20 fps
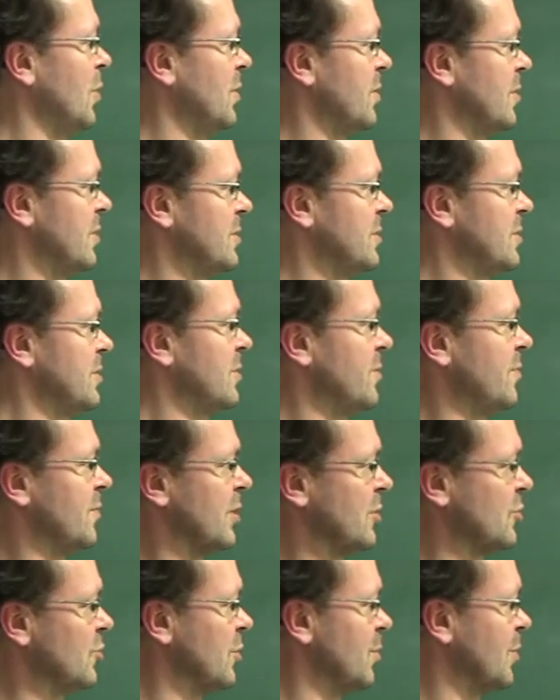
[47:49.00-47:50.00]
this
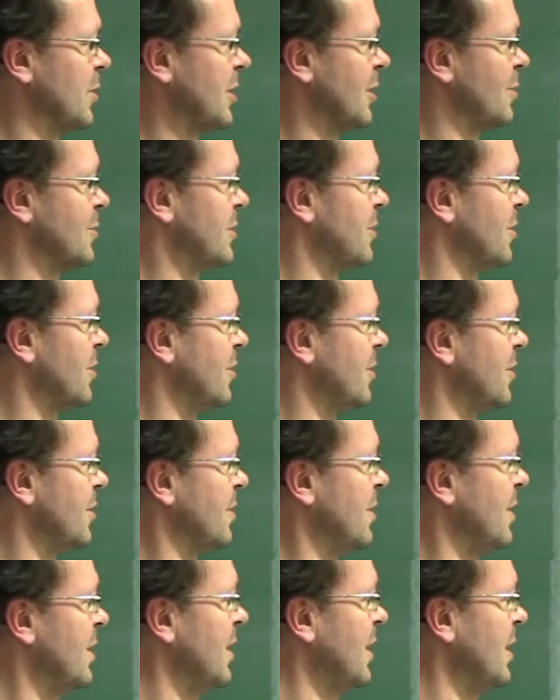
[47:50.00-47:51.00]
function becomes linear.
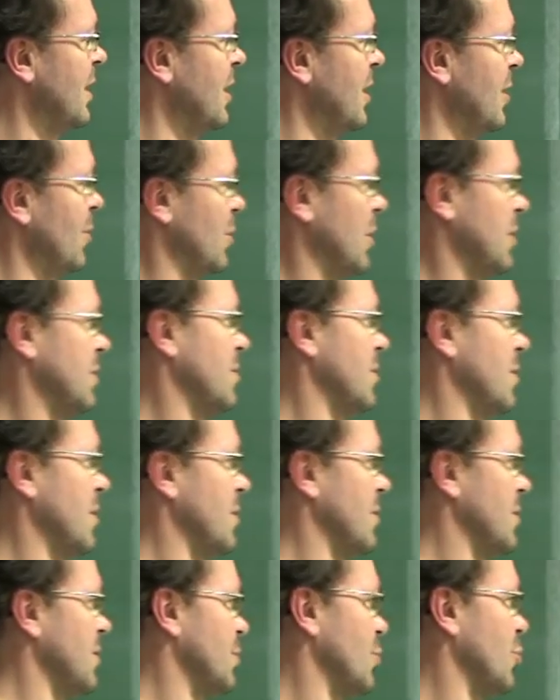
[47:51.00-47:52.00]
But
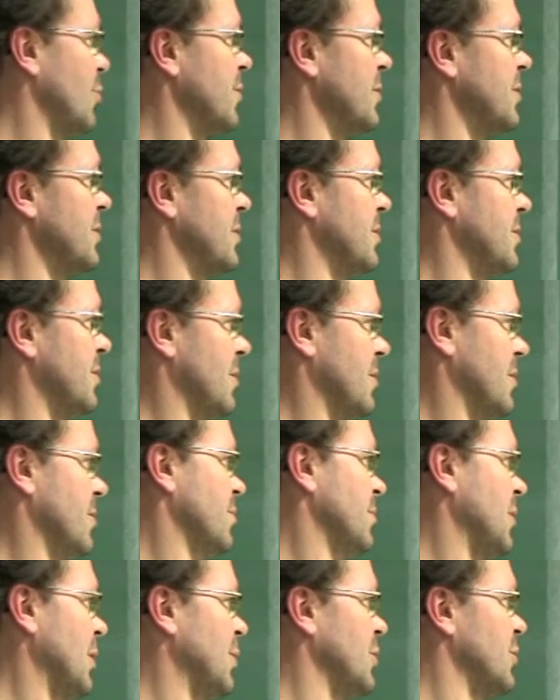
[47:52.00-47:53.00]
this proof is,
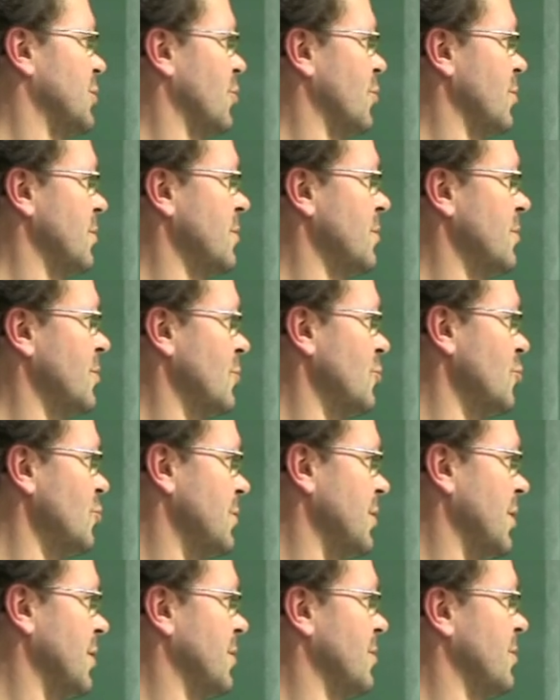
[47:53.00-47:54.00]
I mean, so
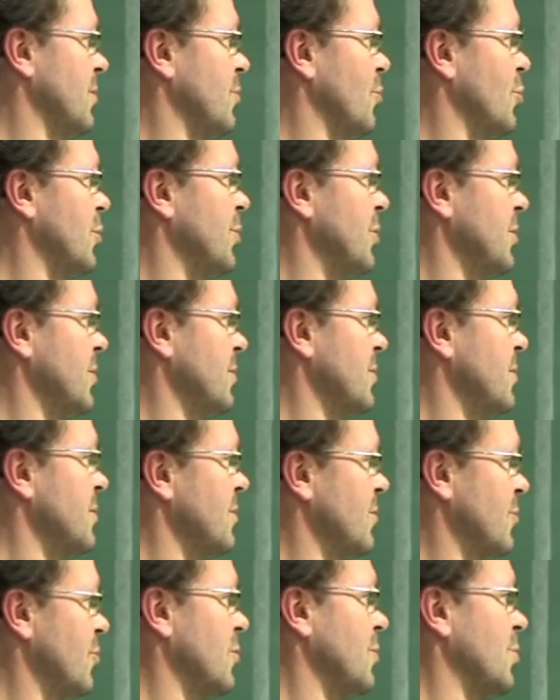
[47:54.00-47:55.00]
good that it would be
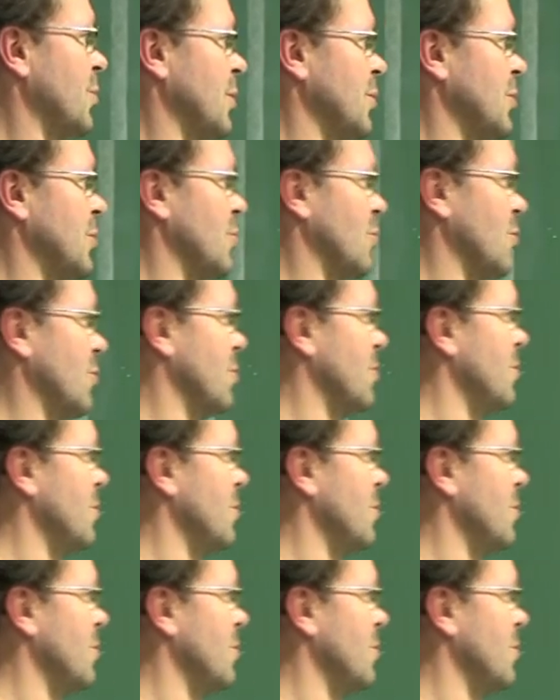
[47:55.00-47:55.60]
good maybe to